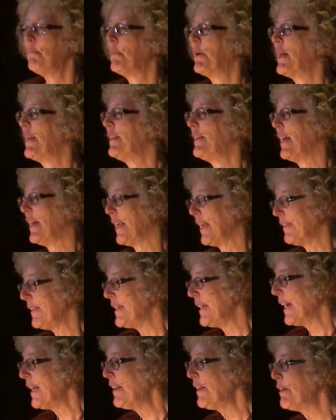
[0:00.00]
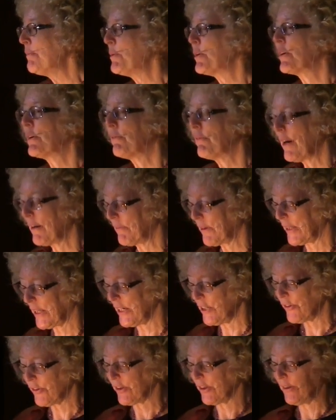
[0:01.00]
At the end of the book of
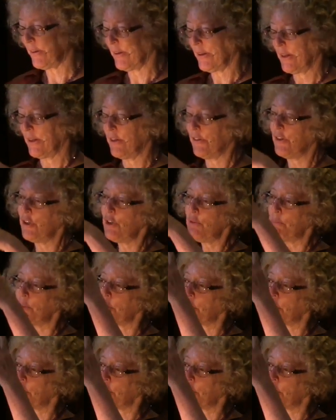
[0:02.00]
Revelation, 2